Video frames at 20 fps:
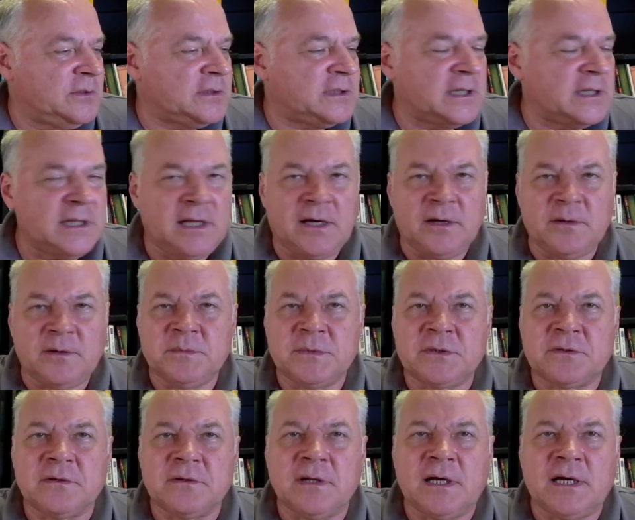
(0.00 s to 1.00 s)
allow me
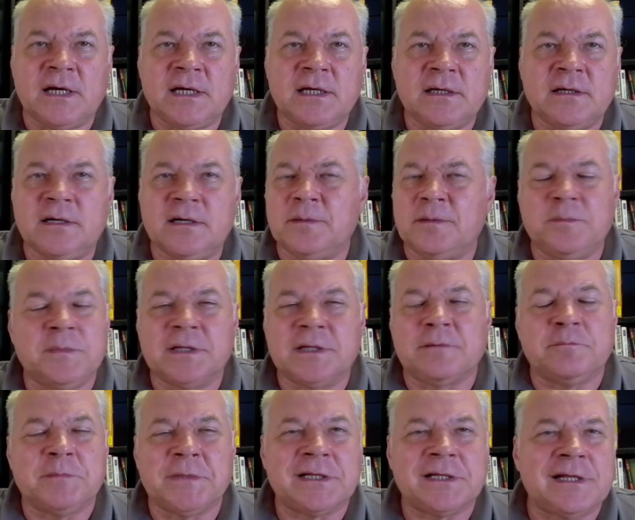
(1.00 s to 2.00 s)
to lie,
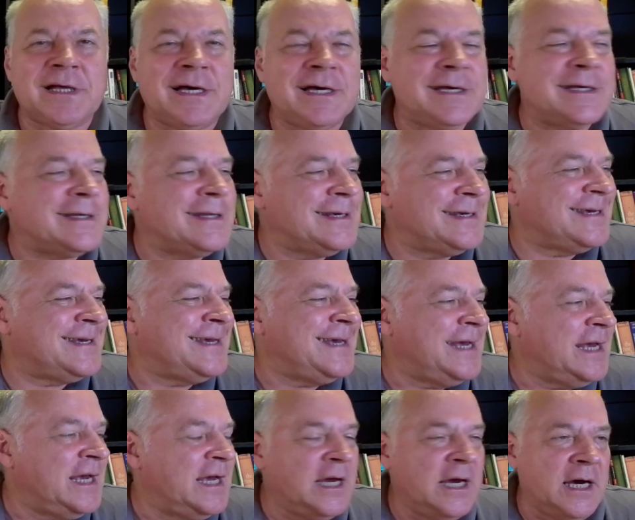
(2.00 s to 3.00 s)
me lie.
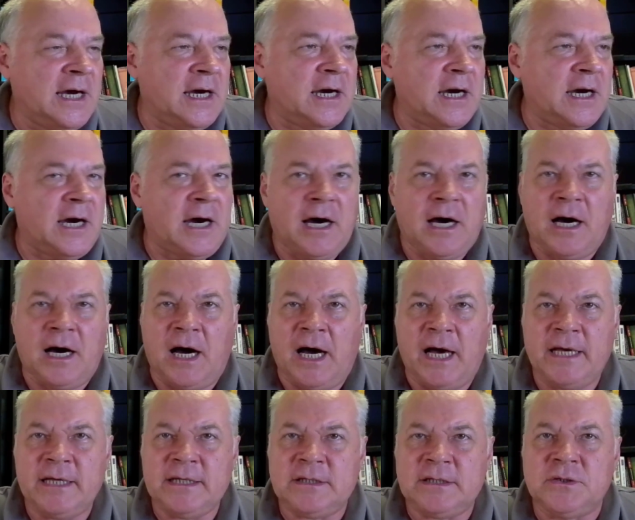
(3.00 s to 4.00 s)

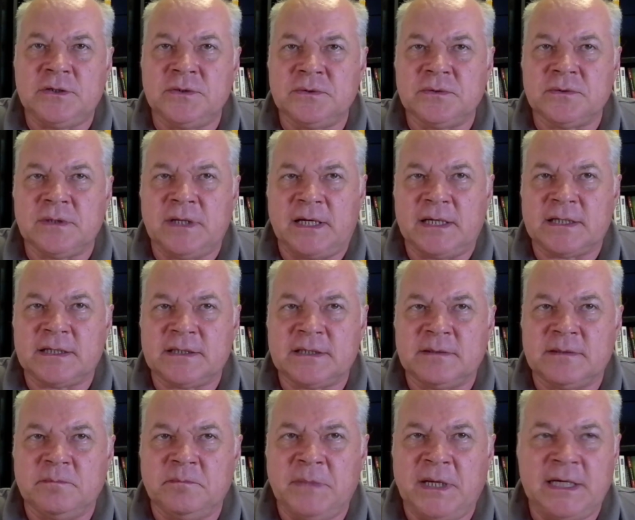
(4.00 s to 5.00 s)
I do like
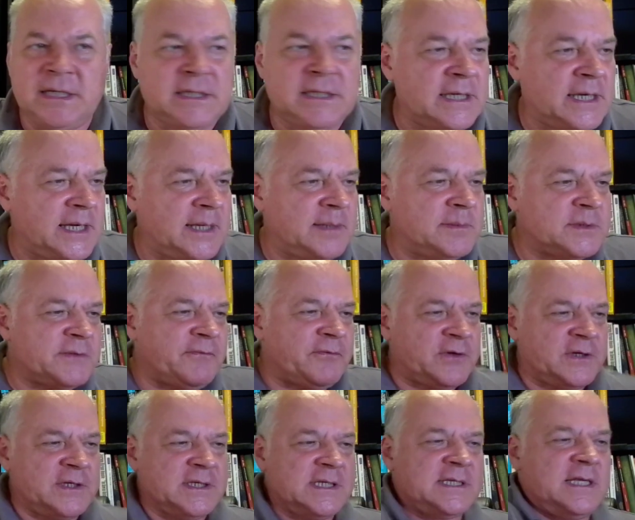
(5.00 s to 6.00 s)
many times.
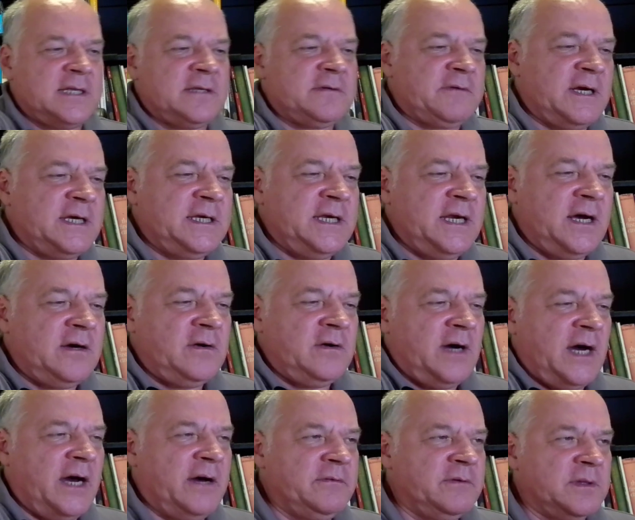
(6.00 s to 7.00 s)
For instance, right now
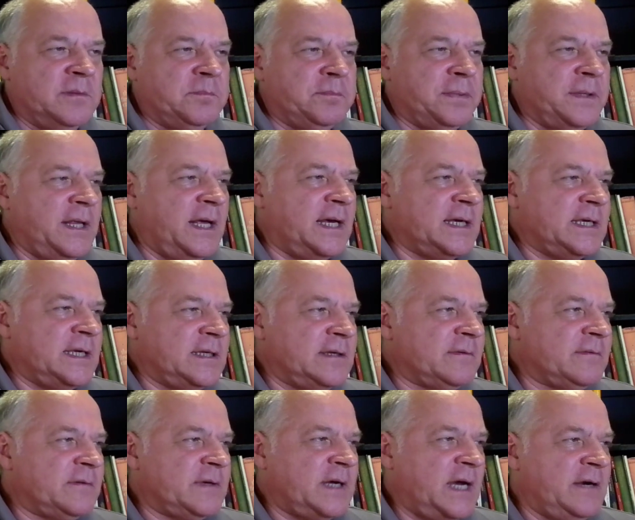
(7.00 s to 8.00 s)
I will plug
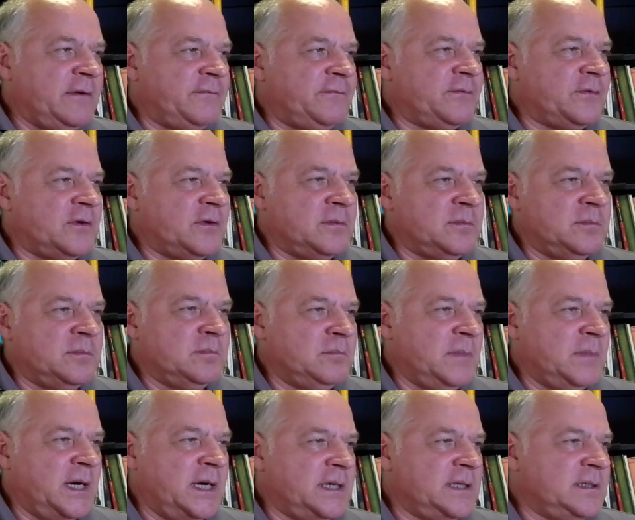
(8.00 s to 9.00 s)
in kind of from
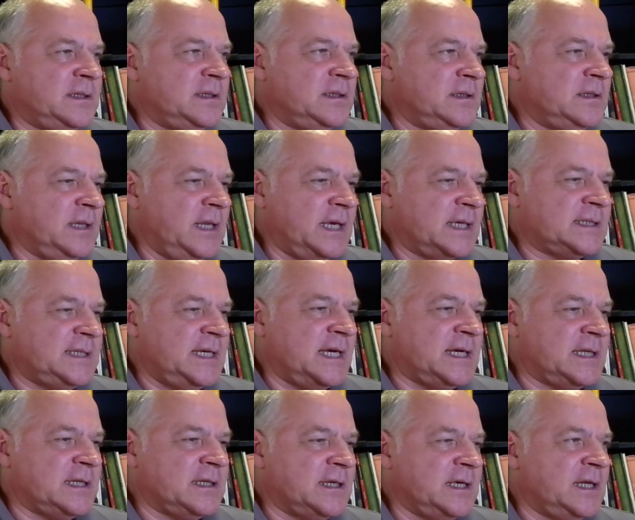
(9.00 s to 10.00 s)
my like
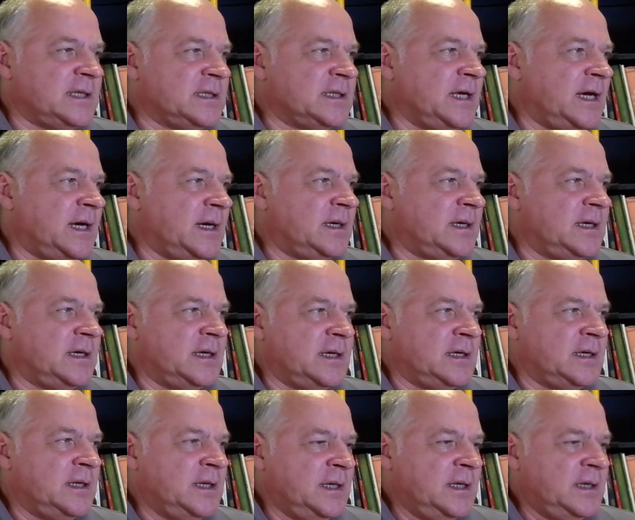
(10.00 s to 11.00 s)
second
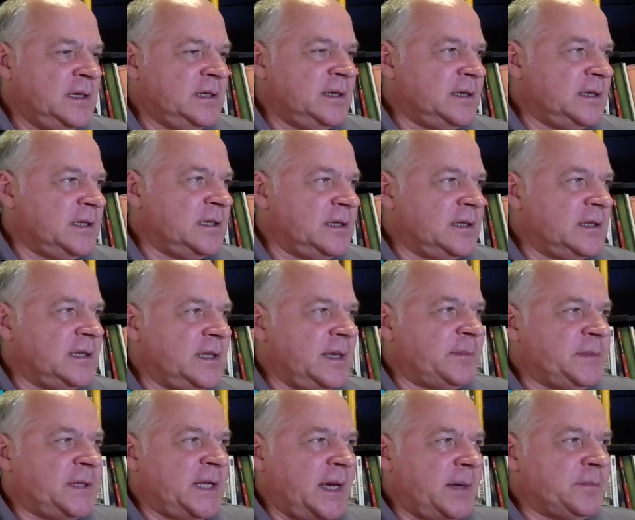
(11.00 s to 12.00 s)

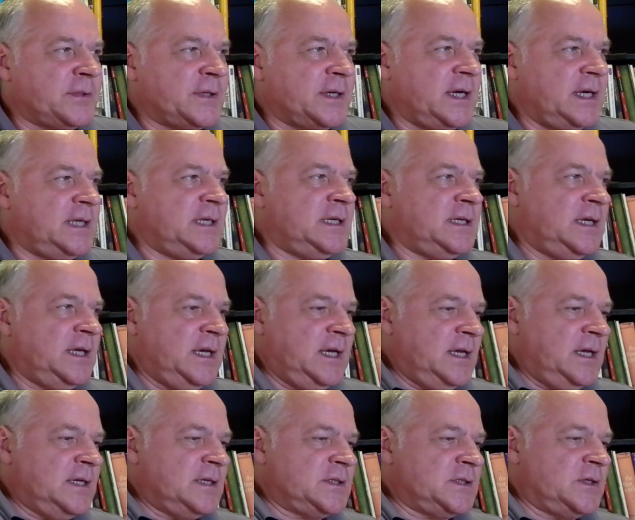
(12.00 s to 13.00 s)
laptop, right?
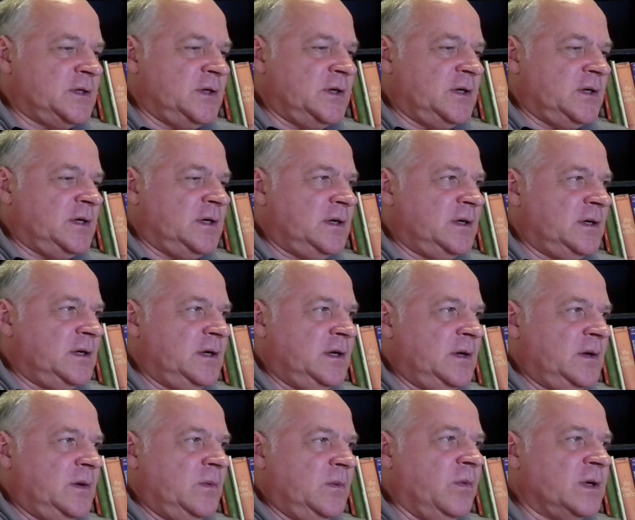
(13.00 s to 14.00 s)
So
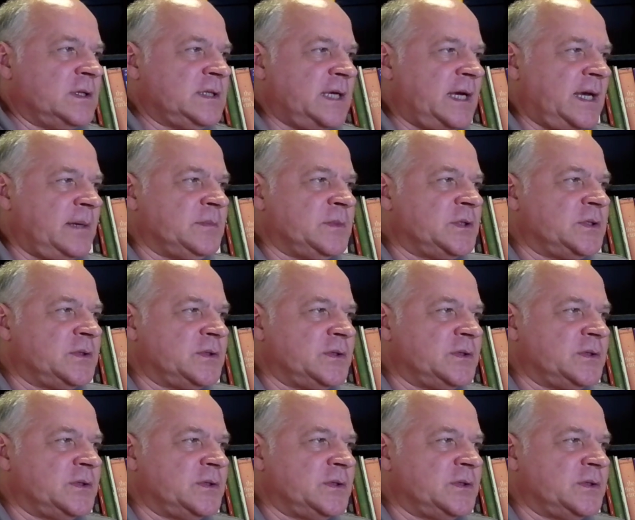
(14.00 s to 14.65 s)
what I'm